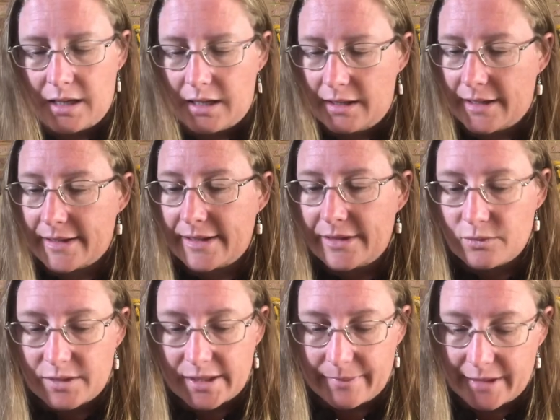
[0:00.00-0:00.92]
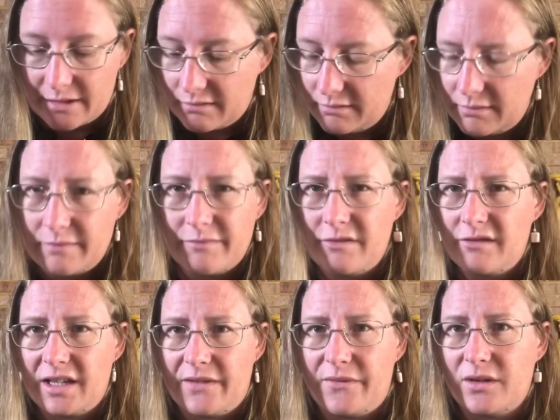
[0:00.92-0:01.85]
They still smell. I'm not
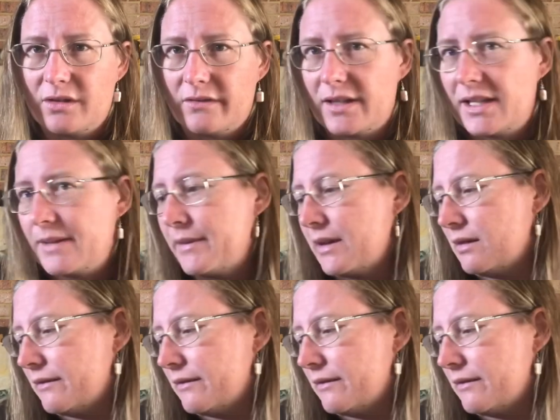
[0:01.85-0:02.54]
really fond of the smell